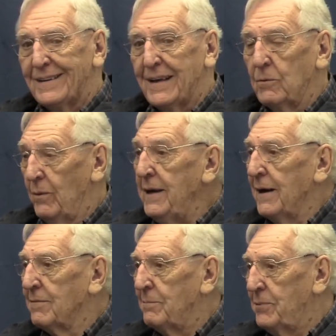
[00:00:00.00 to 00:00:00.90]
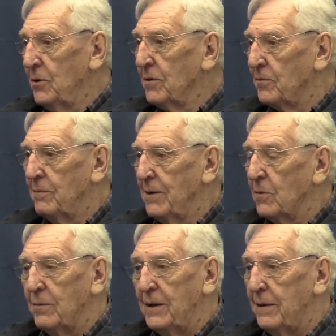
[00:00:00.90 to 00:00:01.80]
we have a beautiful
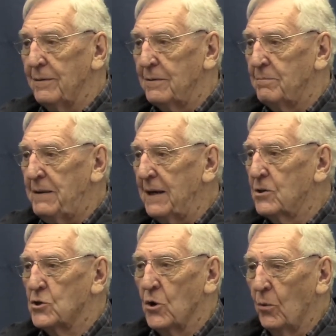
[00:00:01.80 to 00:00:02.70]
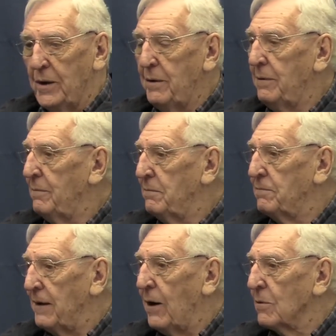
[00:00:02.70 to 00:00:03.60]
milkweed here, big showy
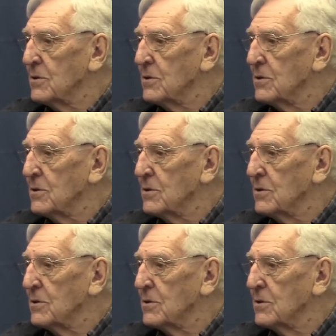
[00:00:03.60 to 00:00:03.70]
flowers